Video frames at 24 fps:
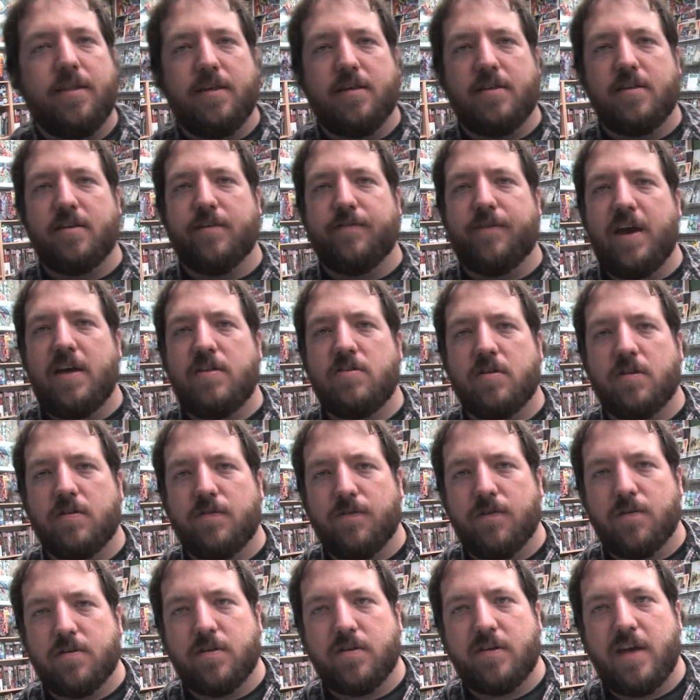This is Avengers
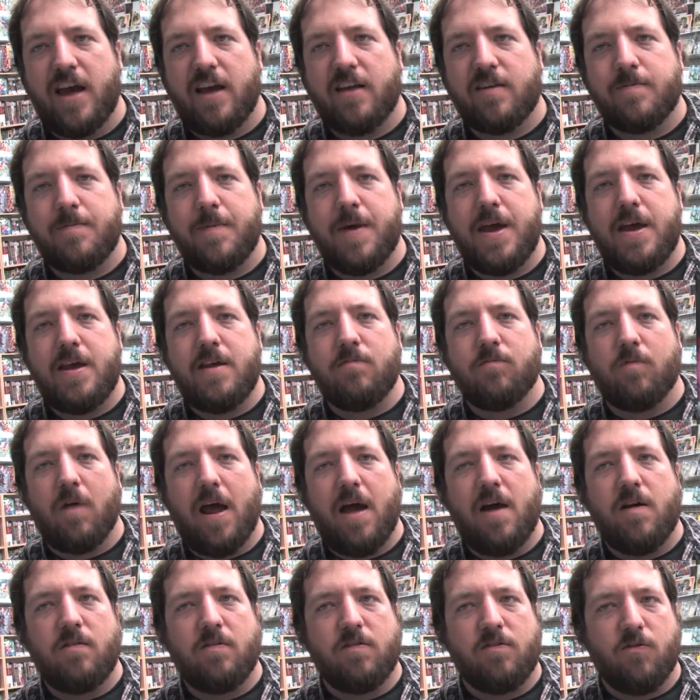vs. X-Men,
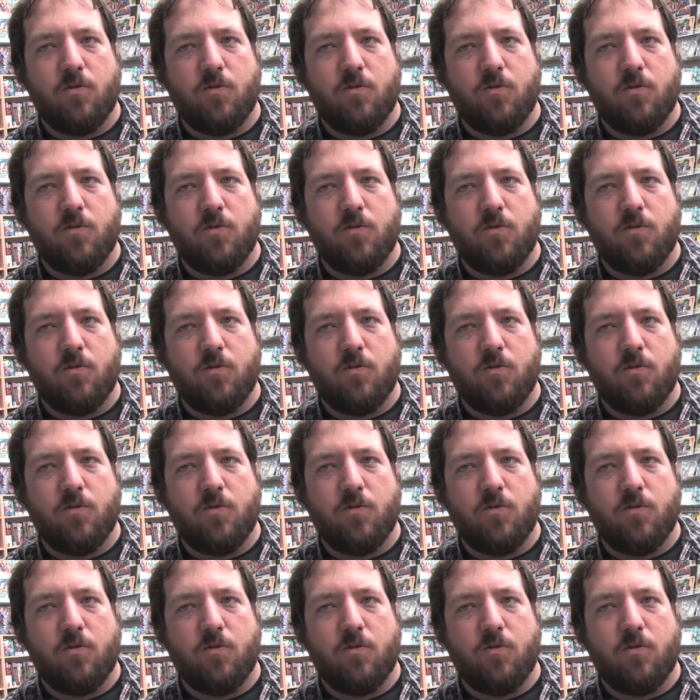round